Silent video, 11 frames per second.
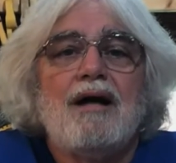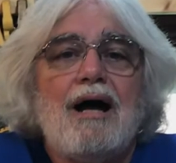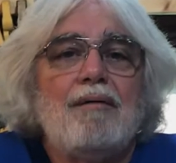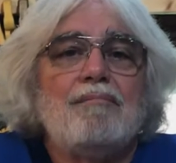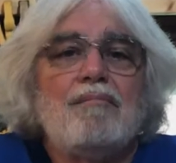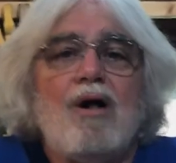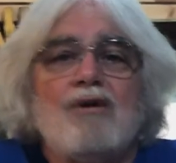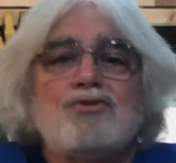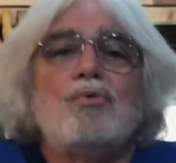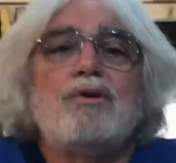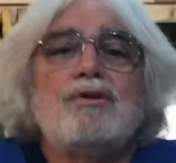I'm
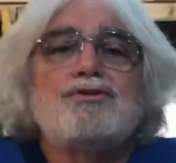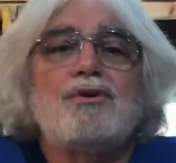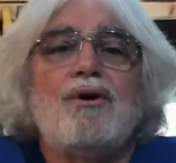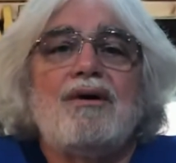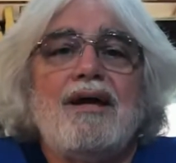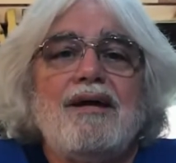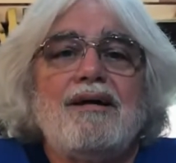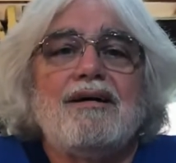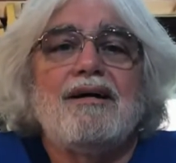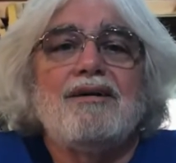also going to start a uh,